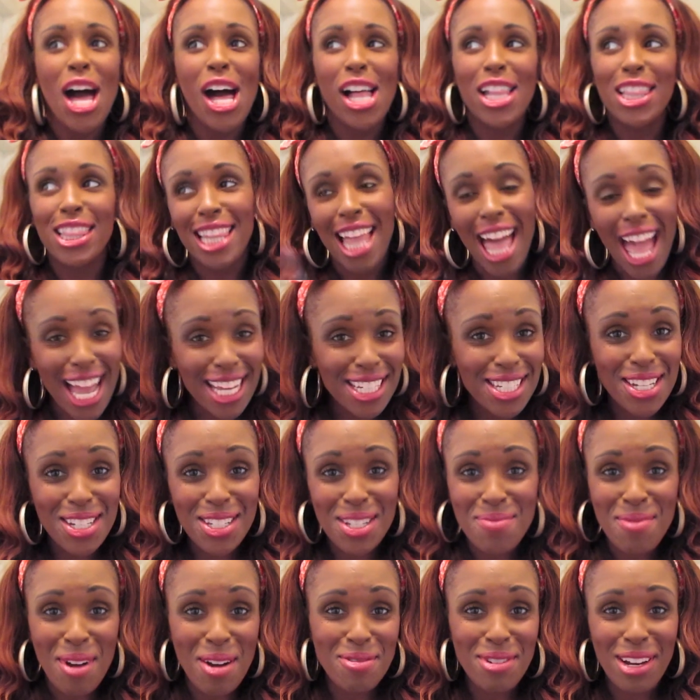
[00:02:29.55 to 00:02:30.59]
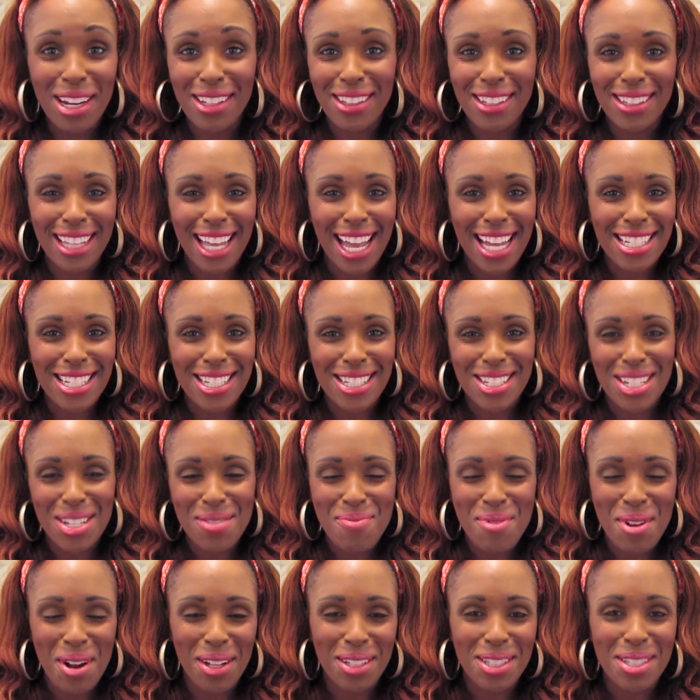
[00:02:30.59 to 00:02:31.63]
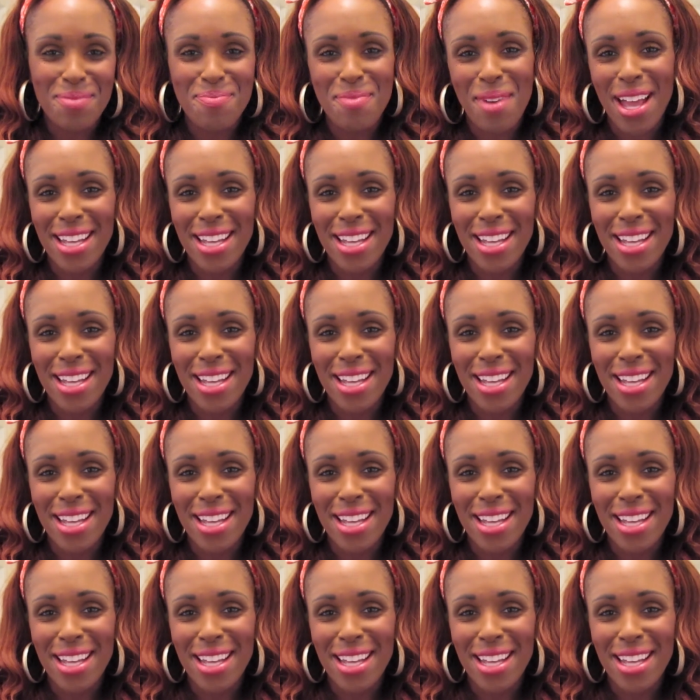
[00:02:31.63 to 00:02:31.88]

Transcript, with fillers: lashes are my regular lashes. Just put on some